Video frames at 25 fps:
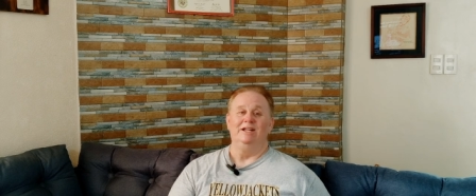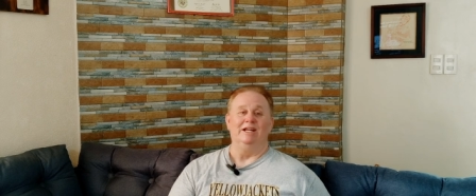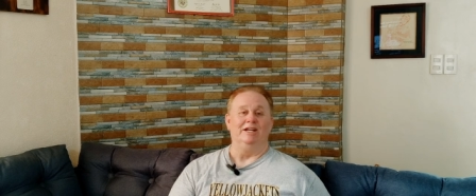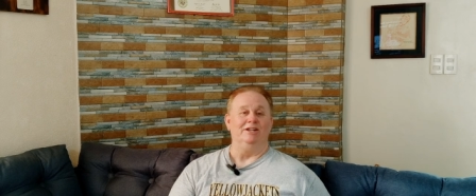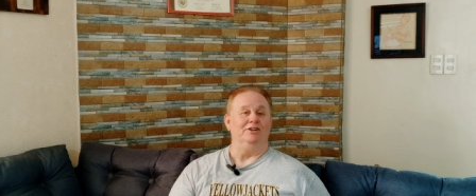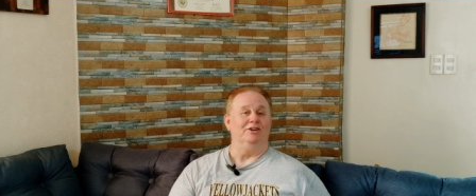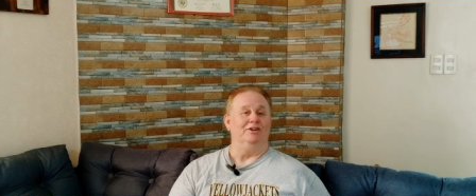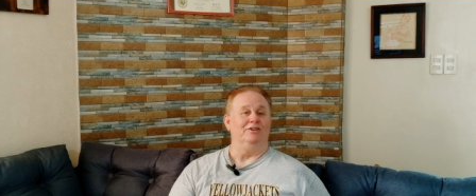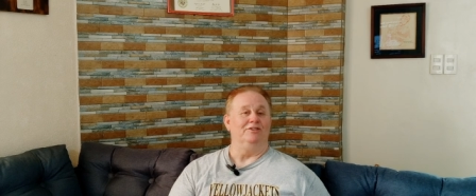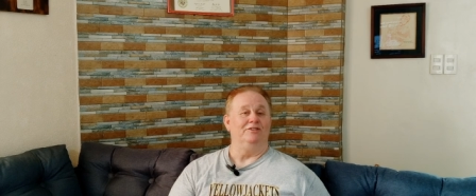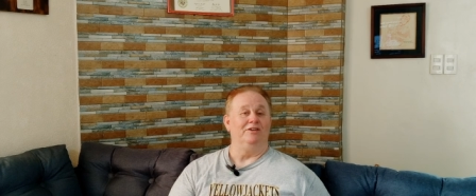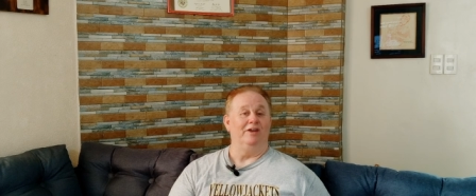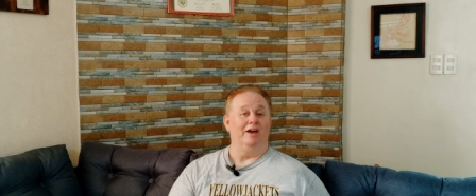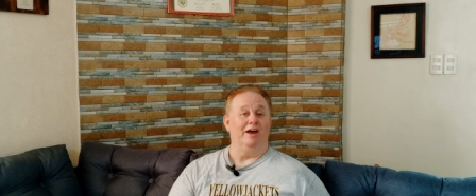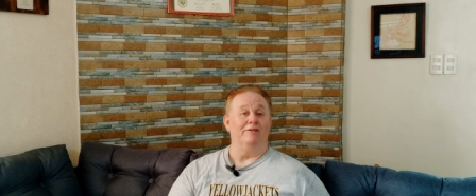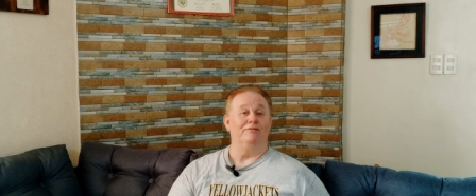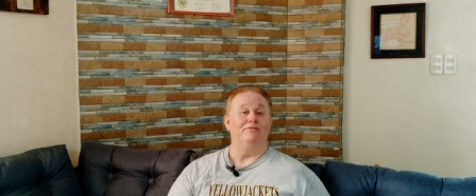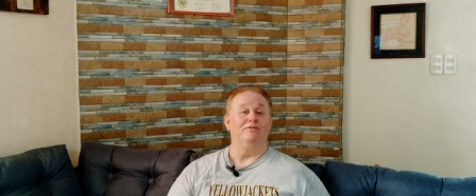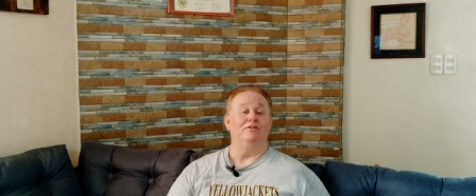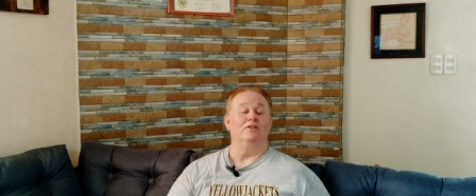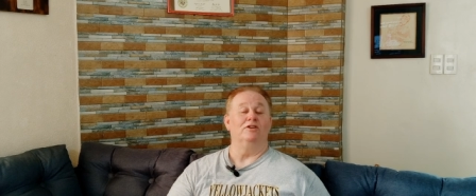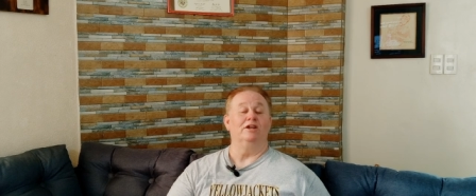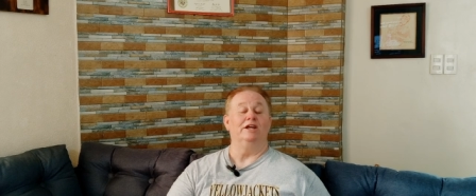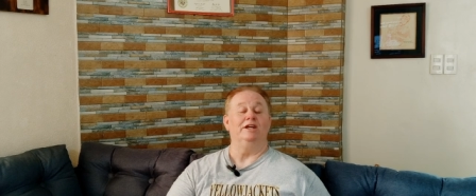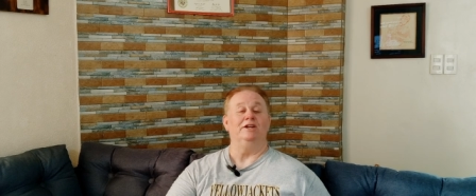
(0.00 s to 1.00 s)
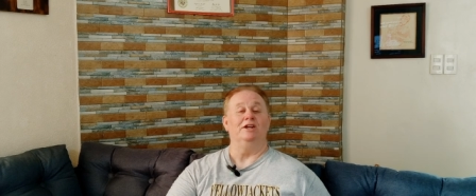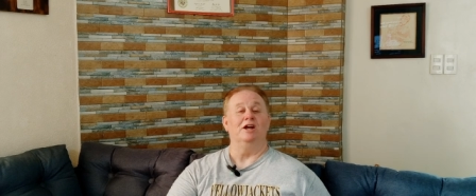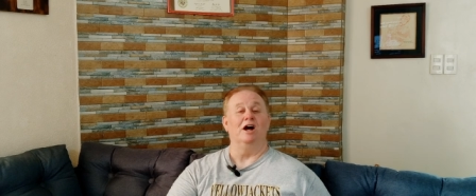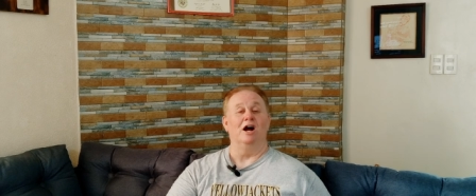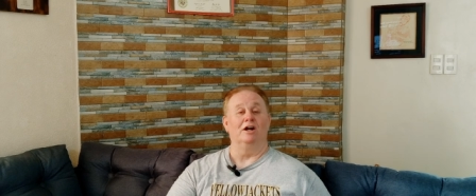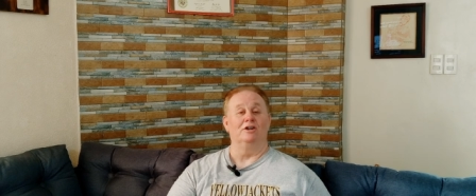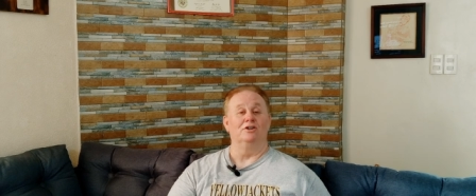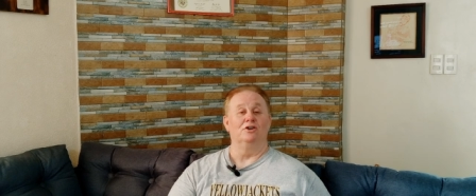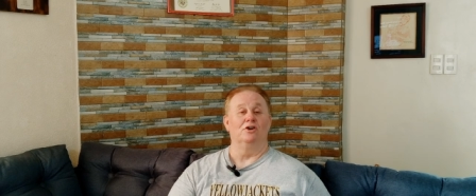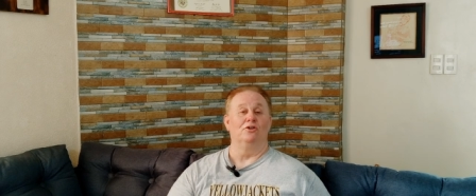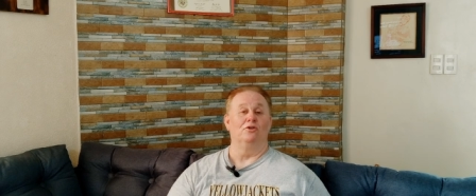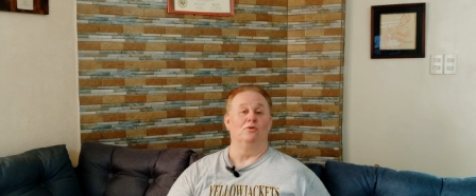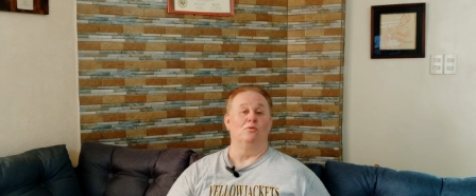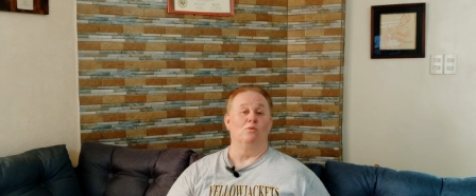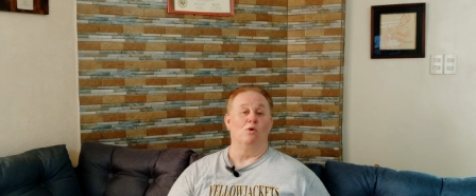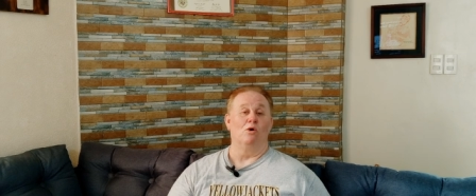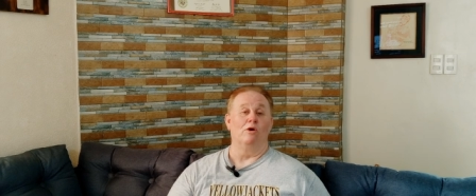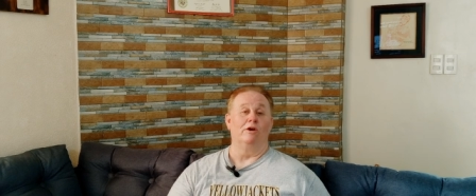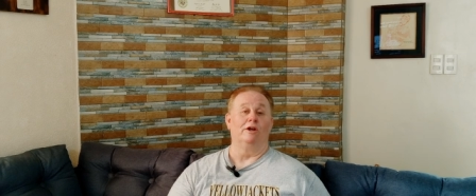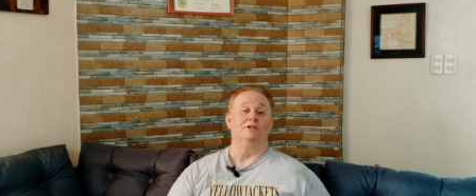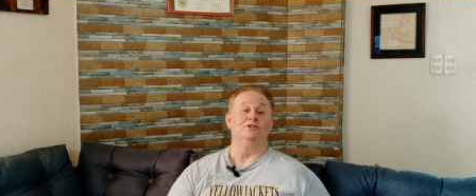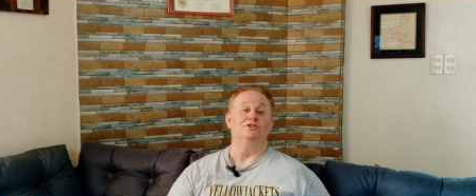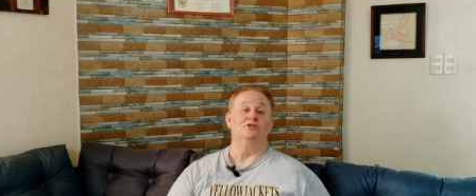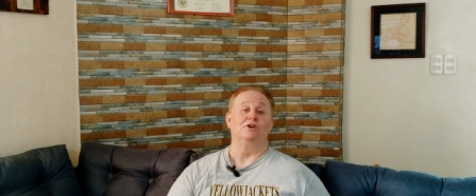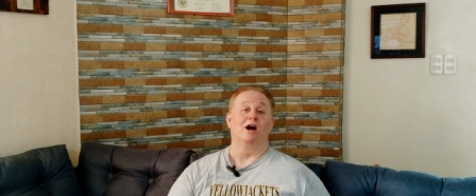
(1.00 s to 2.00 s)
then you're definitely not going to
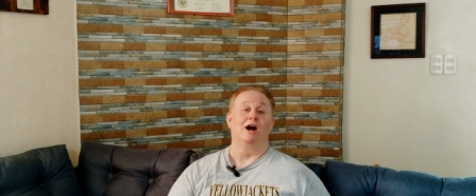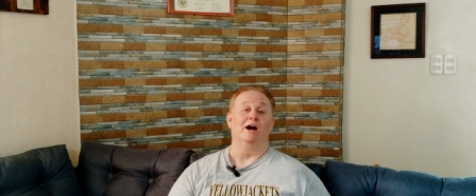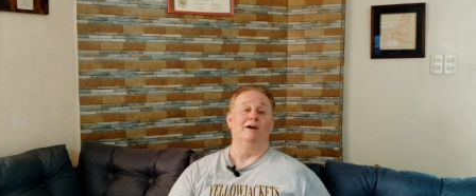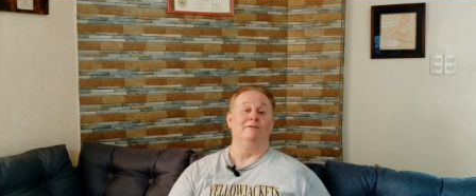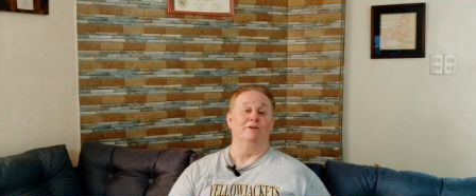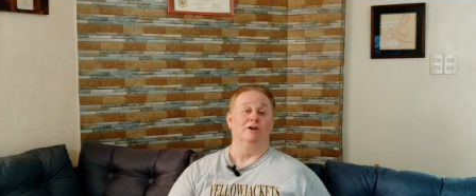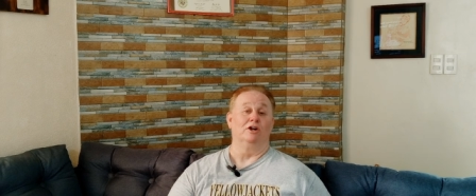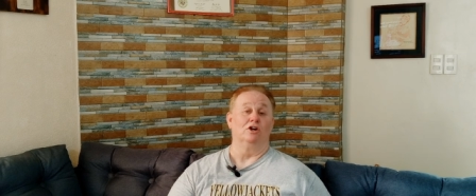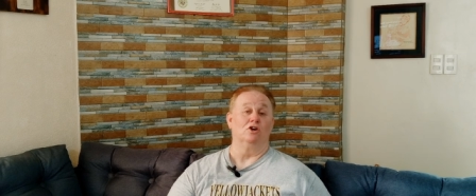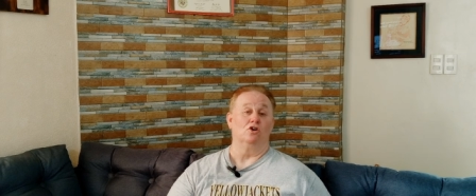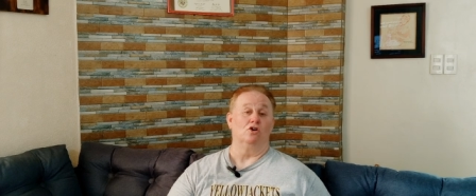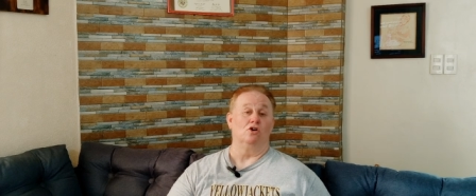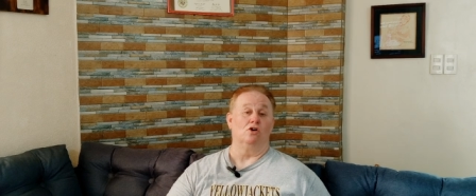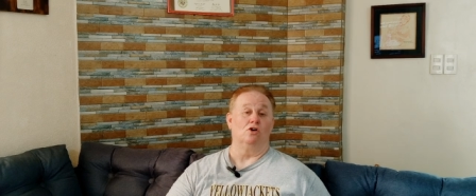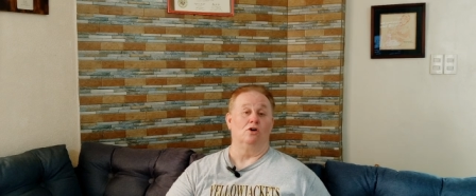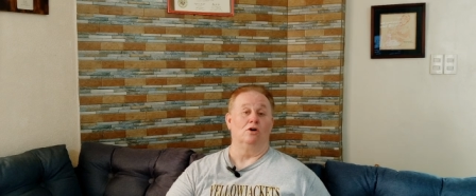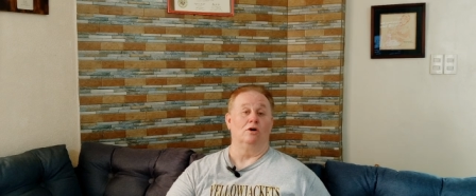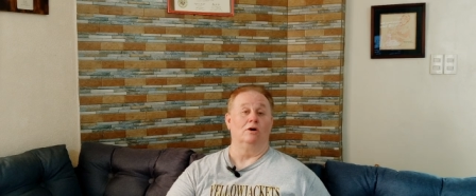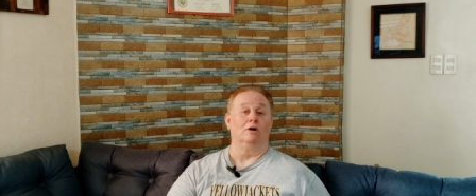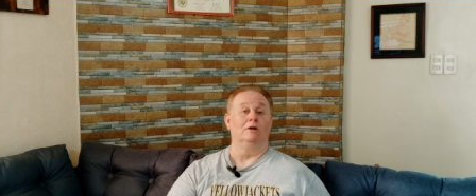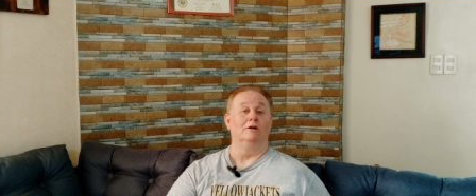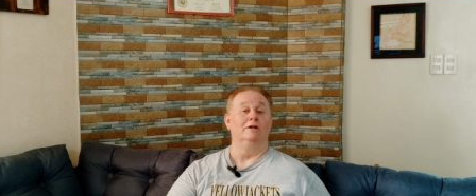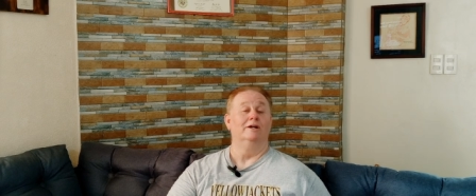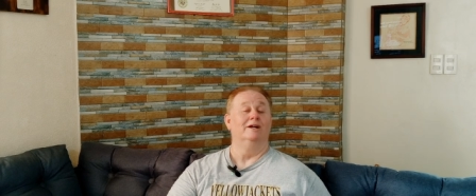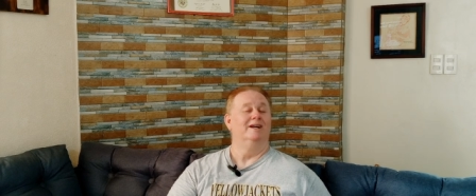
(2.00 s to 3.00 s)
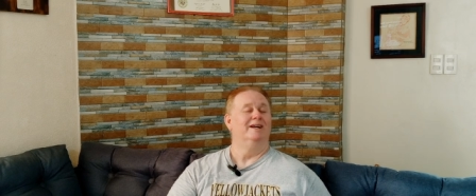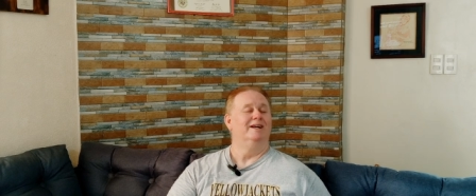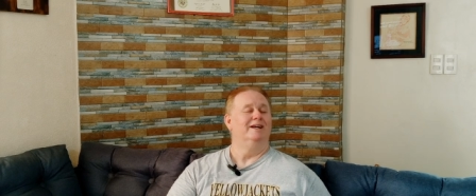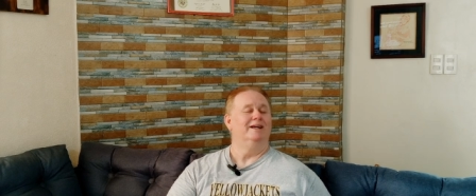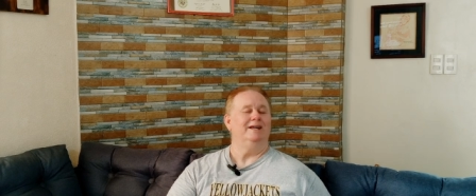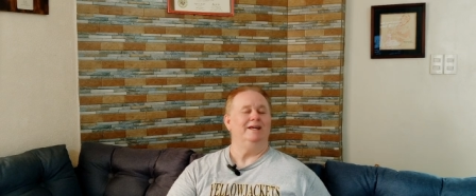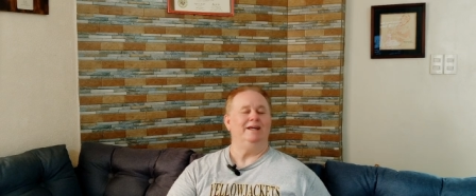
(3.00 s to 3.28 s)
want to drive a car